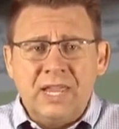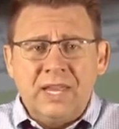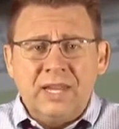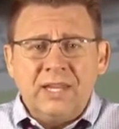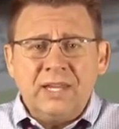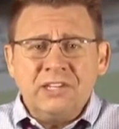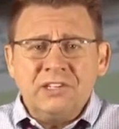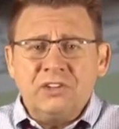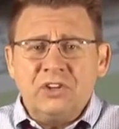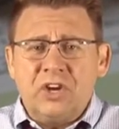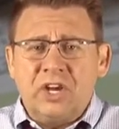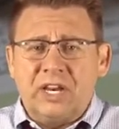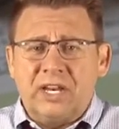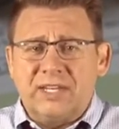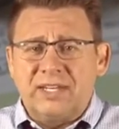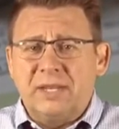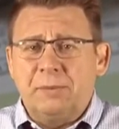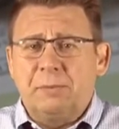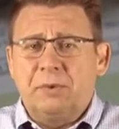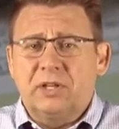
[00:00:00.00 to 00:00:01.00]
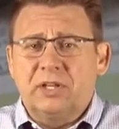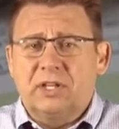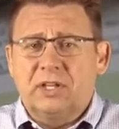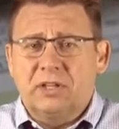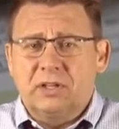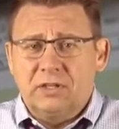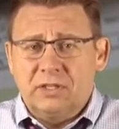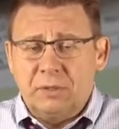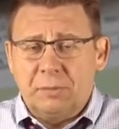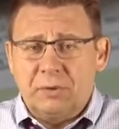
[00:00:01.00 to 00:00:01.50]
Let's look at a
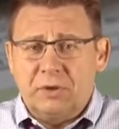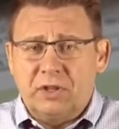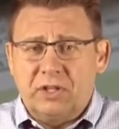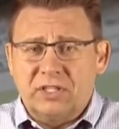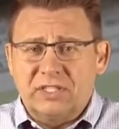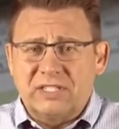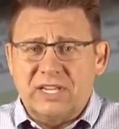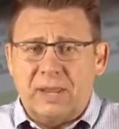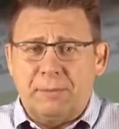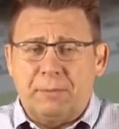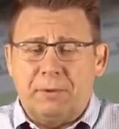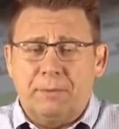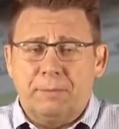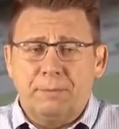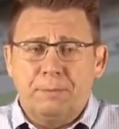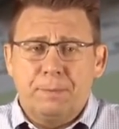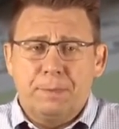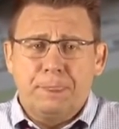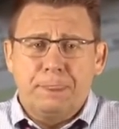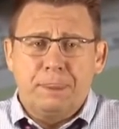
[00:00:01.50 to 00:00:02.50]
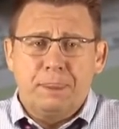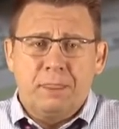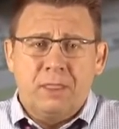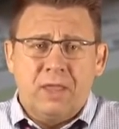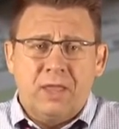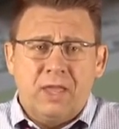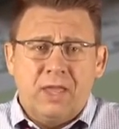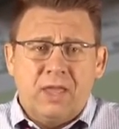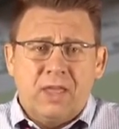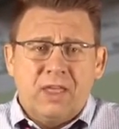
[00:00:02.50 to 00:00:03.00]
typical example.
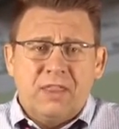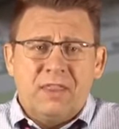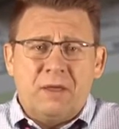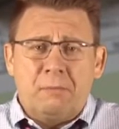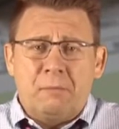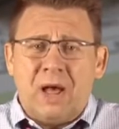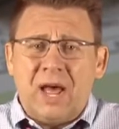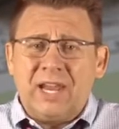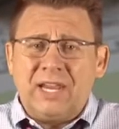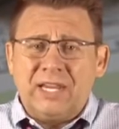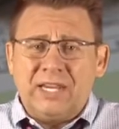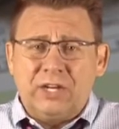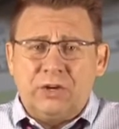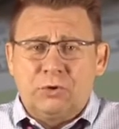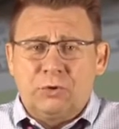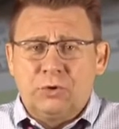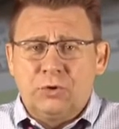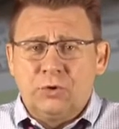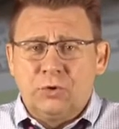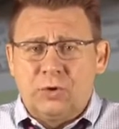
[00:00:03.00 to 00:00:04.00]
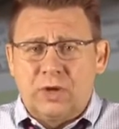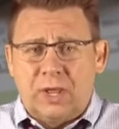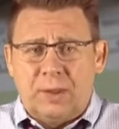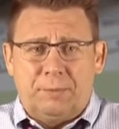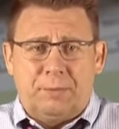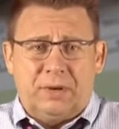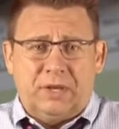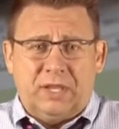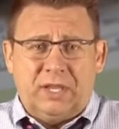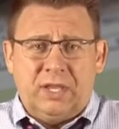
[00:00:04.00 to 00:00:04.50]
The Motley Crue
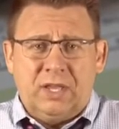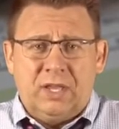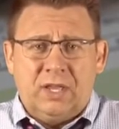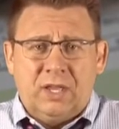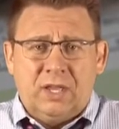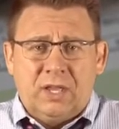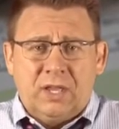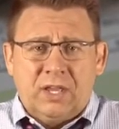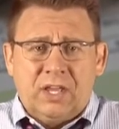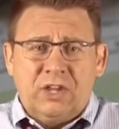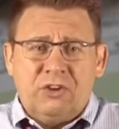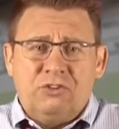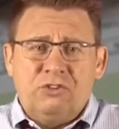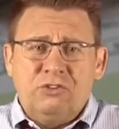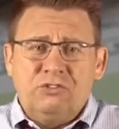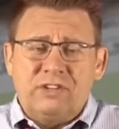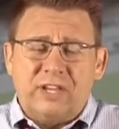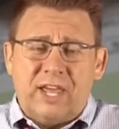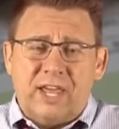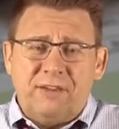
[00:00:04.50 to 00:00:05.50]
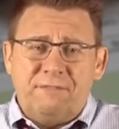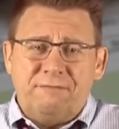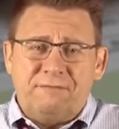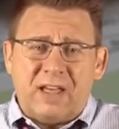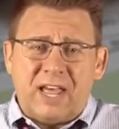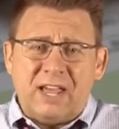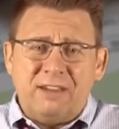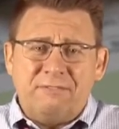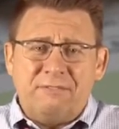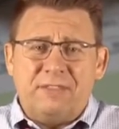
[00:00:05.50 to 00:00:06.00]
Company issues a
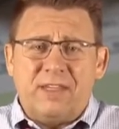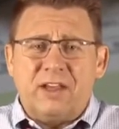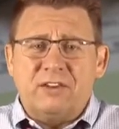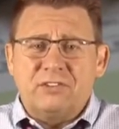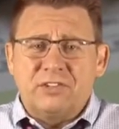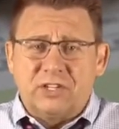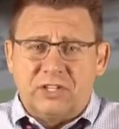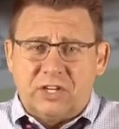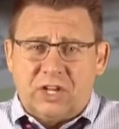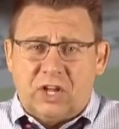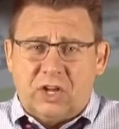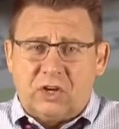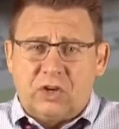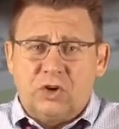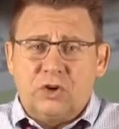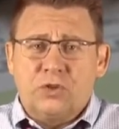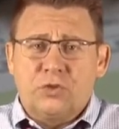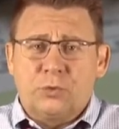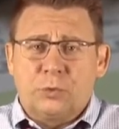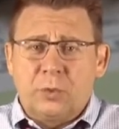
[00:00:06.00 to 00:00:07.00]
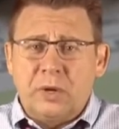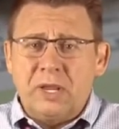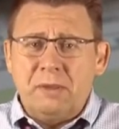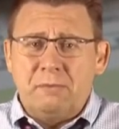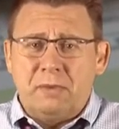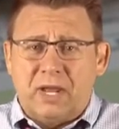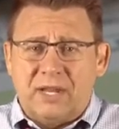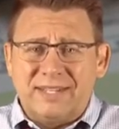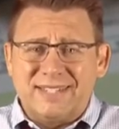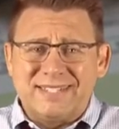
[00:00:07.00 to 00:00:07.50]
$5,000
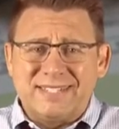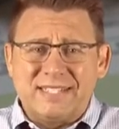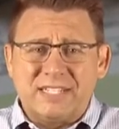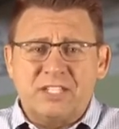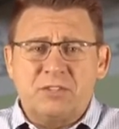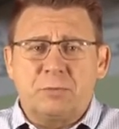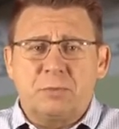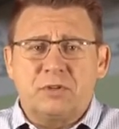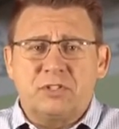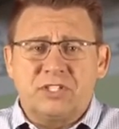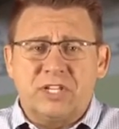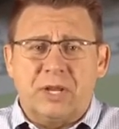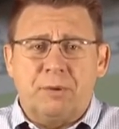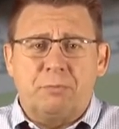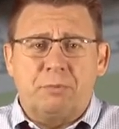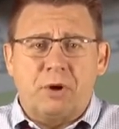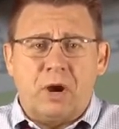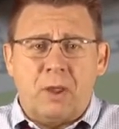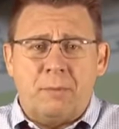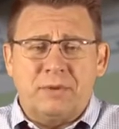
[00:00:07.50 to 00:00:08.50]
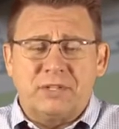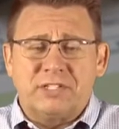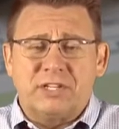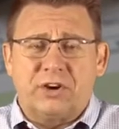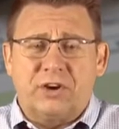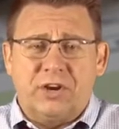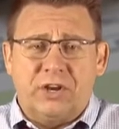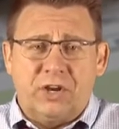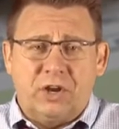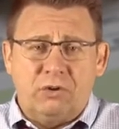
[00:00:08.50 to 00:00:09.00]
3-month 6%
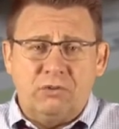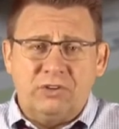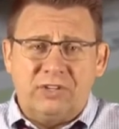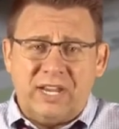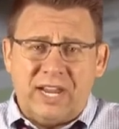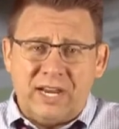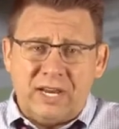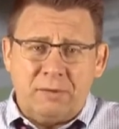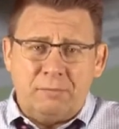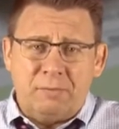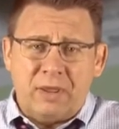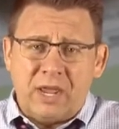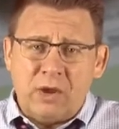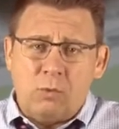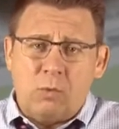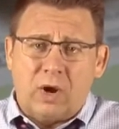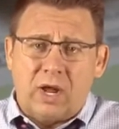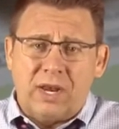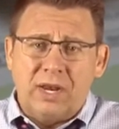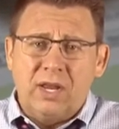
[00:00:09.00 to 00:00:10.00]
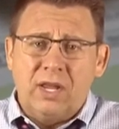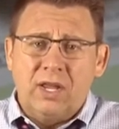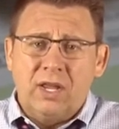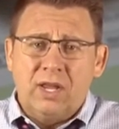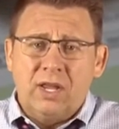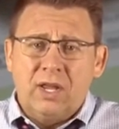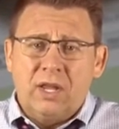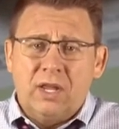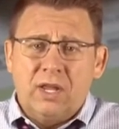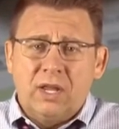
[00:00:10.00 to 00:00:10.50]
promissory note dated May 1
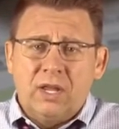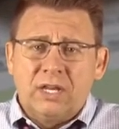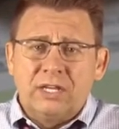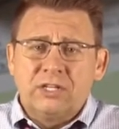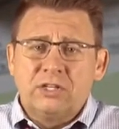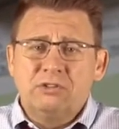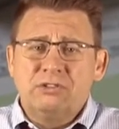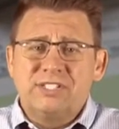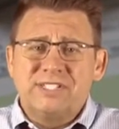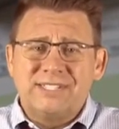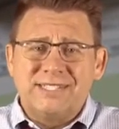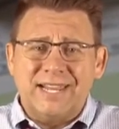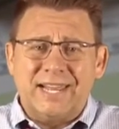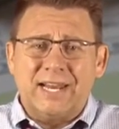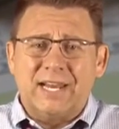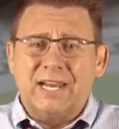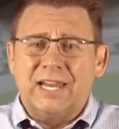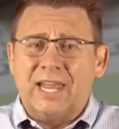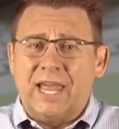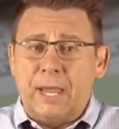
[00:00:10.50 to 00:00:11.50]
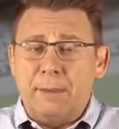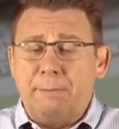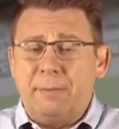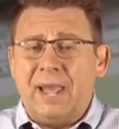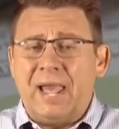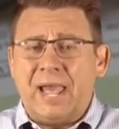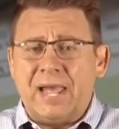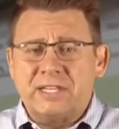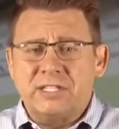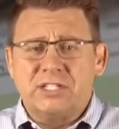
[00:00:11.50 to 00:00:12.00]
to settle a
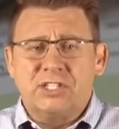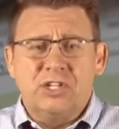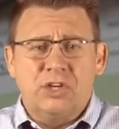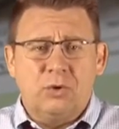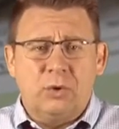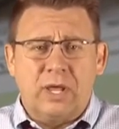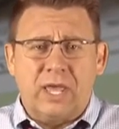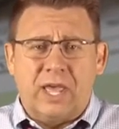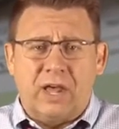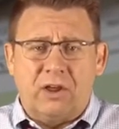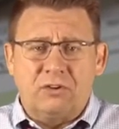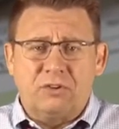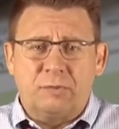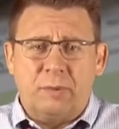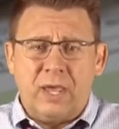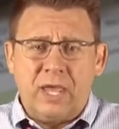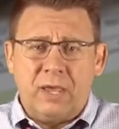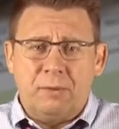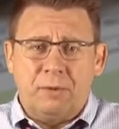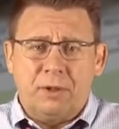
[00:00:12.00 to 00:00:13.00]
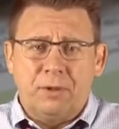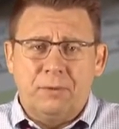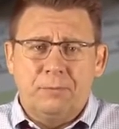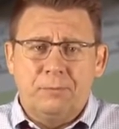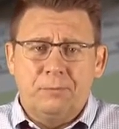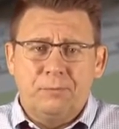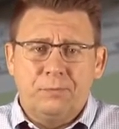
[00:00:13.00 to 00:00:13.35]
past due accounts payable.